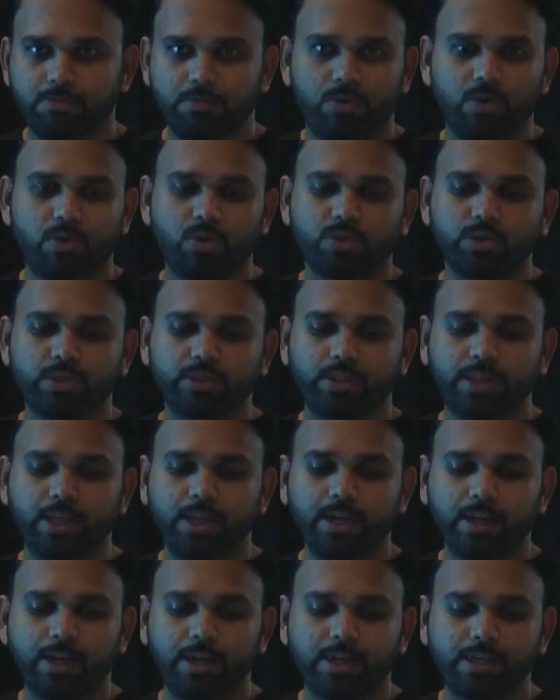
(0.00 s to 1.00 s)
whole
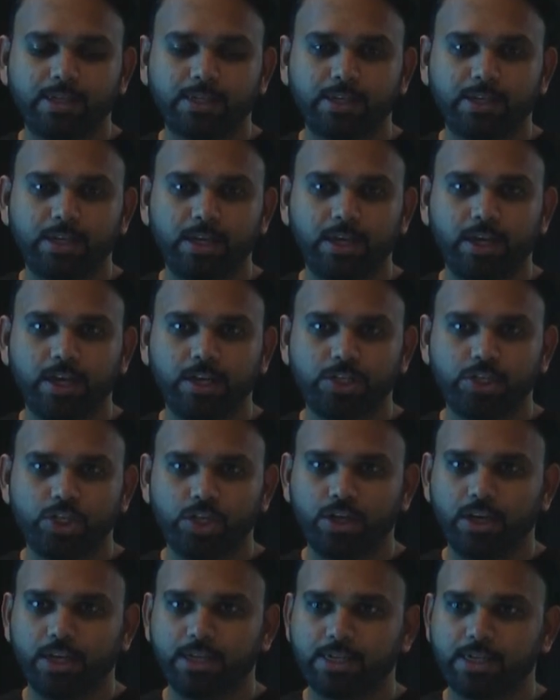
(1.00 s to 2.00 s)
thing is a
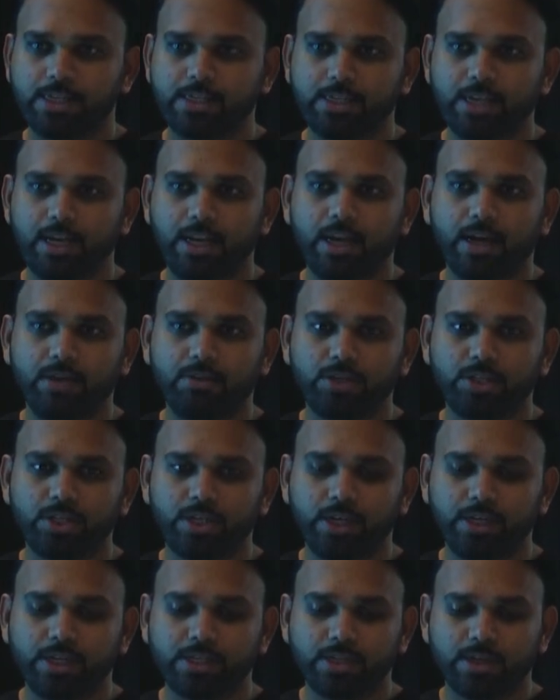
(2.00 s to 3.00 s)
DKG, as I said, how the
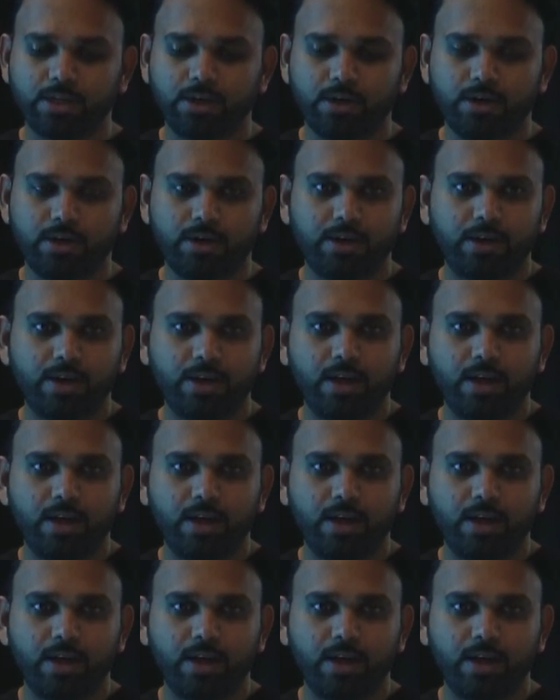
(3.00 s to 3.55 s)
shares are